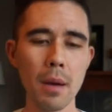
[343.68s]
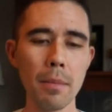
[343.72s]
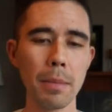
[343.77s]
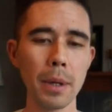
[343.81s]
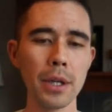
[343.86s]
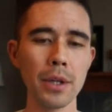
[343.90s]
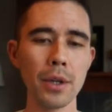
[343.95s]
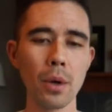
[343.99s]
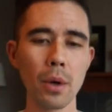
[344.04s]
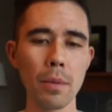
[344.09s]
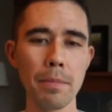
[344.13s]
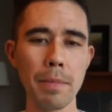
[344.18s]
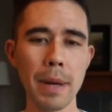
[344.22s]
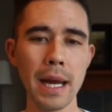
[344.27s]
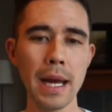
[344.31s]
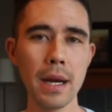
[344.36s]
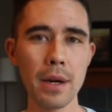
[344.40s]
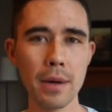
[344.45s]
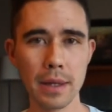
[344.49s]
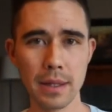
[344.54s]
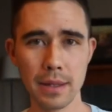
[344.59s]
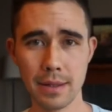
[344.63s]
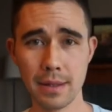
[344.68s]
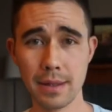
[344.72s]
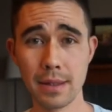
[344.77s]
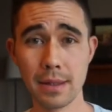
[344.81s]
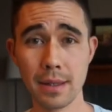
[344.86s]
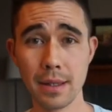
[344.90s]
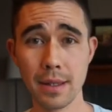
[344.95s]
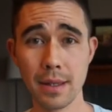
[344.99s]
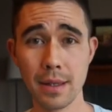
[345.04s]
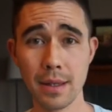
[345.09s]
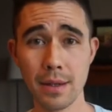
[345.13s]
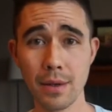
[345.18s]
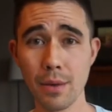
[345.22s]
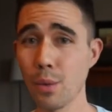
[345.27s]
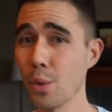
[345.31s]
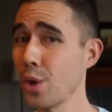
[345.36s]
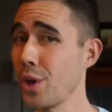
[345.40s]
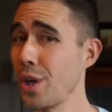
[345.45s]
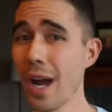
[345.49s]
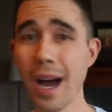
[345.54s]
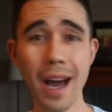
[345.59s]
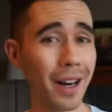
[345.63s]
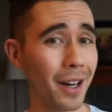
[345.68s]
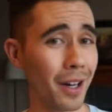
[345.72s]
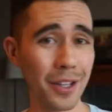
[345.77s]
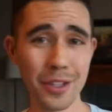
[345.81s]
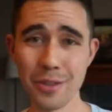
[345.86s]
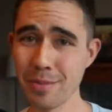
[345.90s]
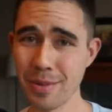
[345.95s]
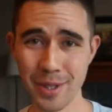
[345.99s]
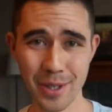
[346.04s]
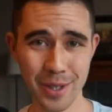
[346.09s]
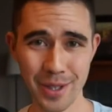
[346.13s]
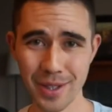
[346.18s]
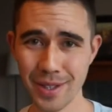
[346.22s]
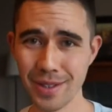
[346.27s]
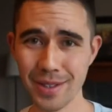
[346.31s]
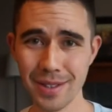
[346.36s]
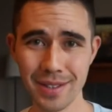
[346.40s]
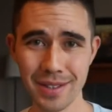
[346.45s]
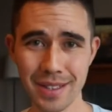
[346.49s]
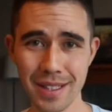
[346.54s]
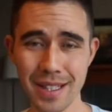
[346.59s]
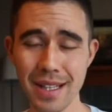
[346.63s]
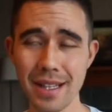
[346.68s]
But your parents were not entrepreneurial.